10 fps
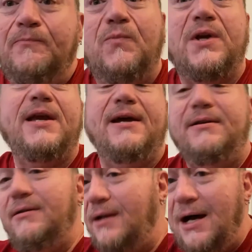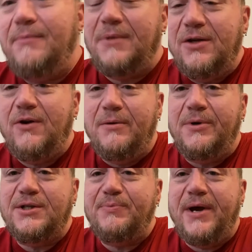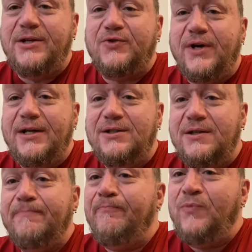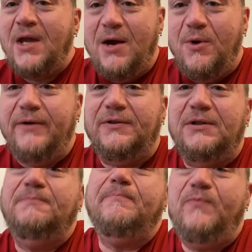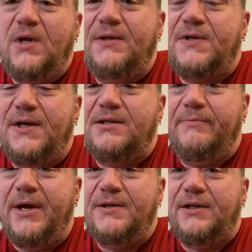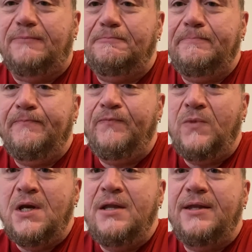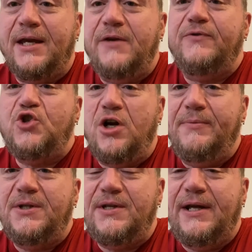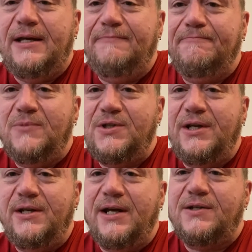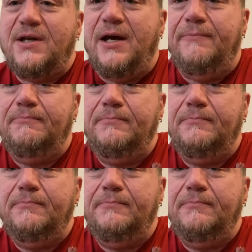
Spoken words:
Again, not my grandmother's Spanish rice. However, it tastes amazing. Thank you for joining me today. See you next time.